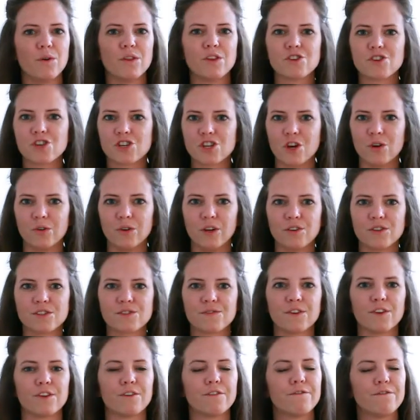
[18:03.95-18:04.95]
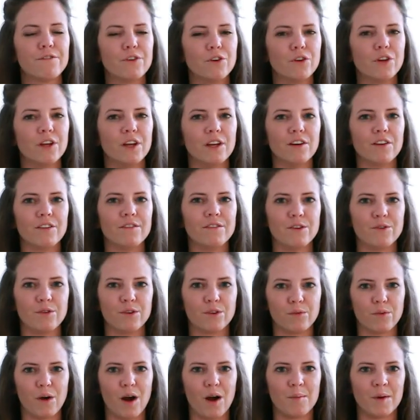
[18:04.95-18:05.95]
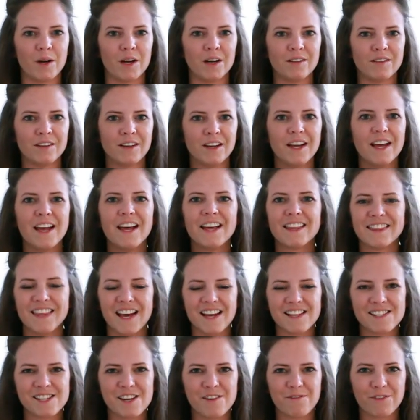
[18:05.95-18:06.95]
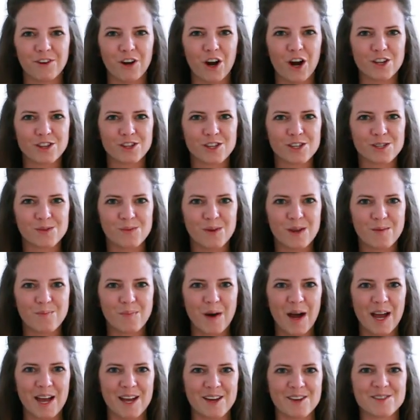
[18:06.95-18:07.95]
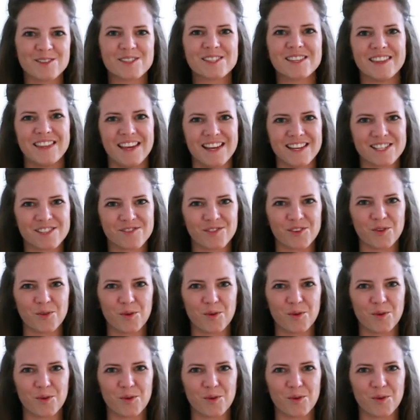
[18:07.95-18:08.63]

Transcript: in the show notes for the full interview with Robert. That's it for Art This Week Bios. Thanks for